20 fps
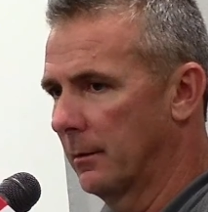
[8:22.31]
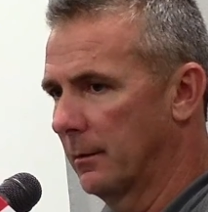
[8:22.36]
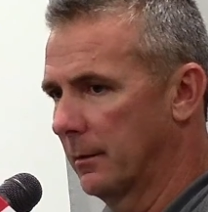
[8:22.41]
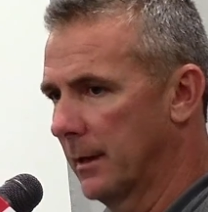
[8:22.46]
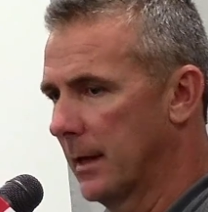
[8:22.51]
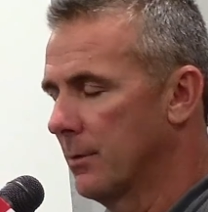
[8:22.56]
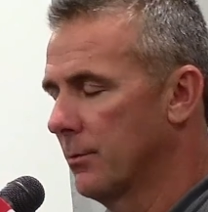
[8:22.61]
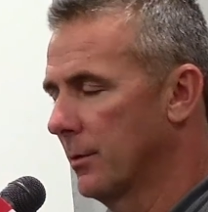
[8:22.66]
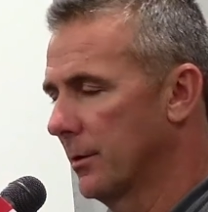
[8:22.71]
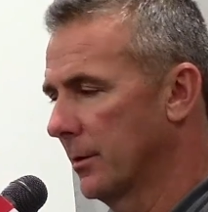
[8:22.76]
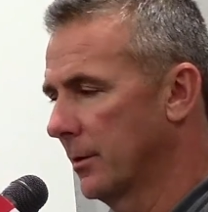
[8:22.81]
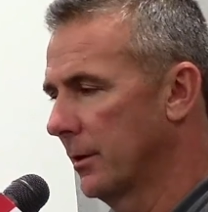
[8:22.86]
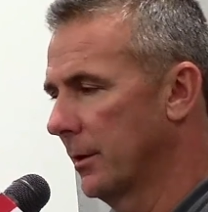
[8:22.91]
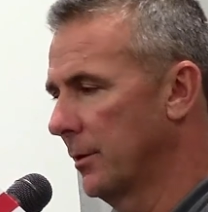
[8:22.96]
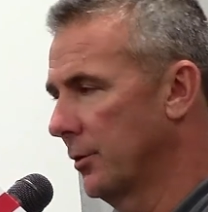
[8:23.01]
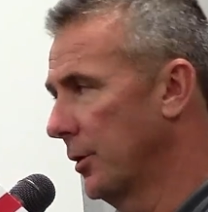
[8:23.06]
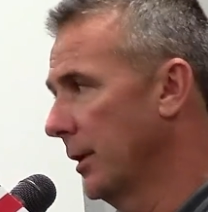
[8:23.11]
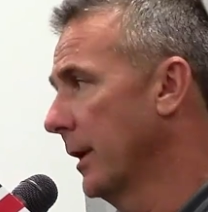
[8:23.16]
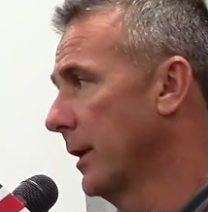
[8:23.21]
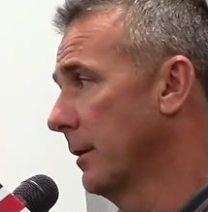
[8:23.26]
That was
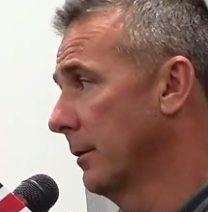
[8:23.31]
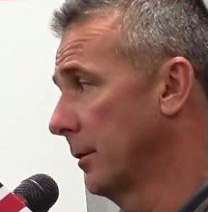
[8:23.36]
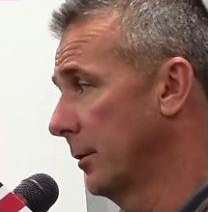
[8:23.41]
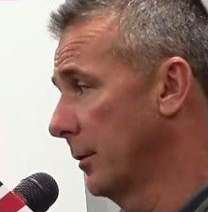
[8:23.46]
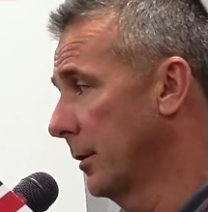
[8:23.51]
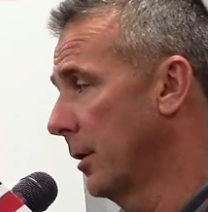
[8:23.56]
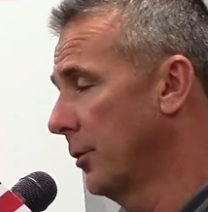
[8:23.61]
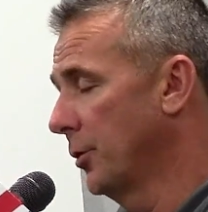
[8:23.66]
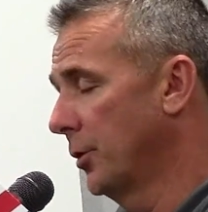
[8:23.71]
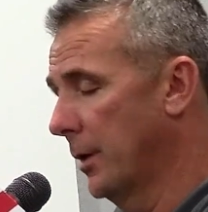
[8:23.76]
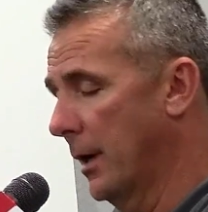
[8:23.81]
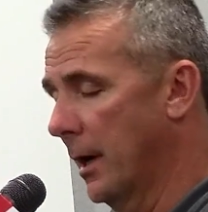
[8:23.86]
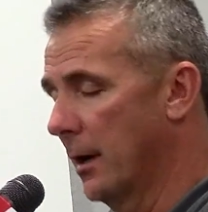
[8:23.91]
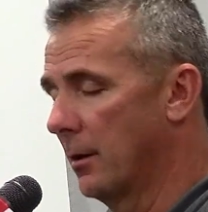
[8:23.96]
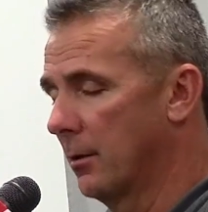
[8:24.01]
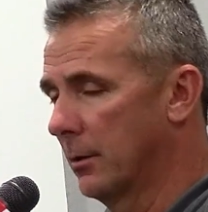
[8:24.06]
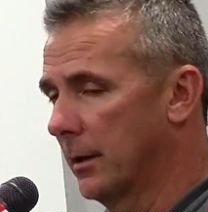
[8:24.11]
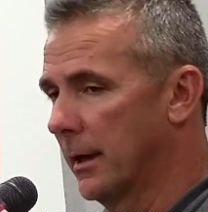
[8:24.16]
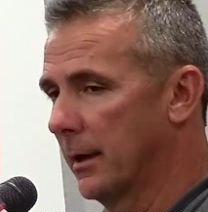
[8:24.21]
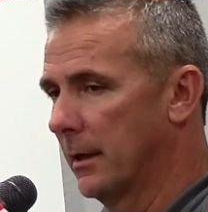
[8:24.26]
legit. And Coach
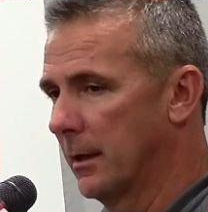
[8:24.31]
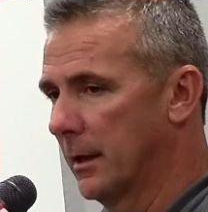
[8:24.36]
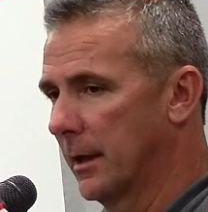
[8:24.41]
Yano had a